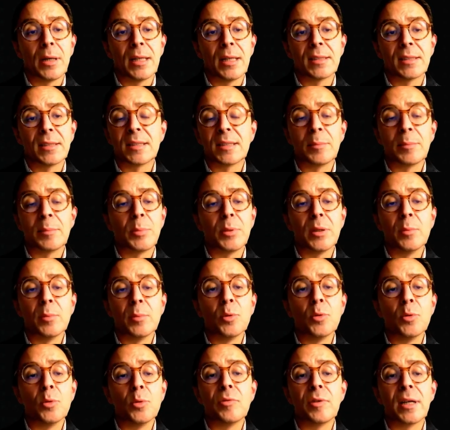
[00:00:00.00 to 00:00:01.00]
simply
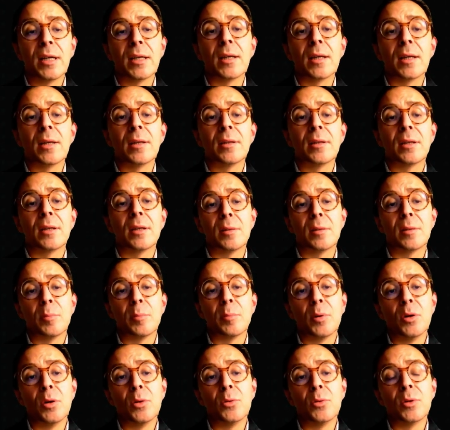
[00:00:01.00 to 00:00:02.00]
moving the
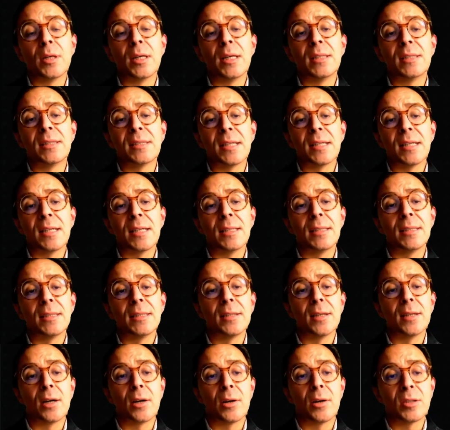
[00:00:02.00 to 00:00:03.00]
balloon inside the
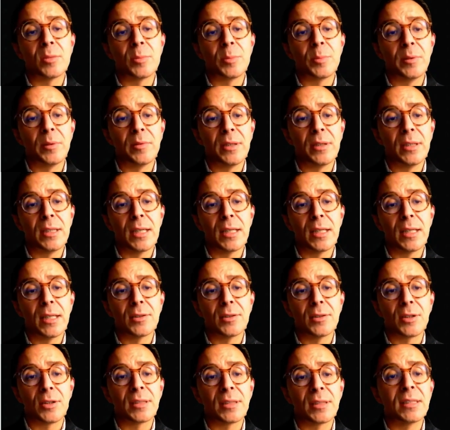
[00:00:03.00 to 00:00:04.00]
RSPV, as
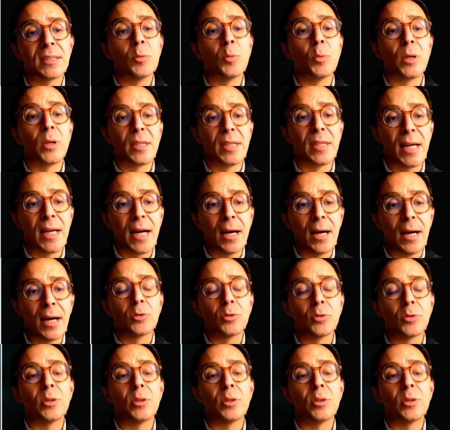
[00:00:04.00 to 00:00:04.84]
you can see, without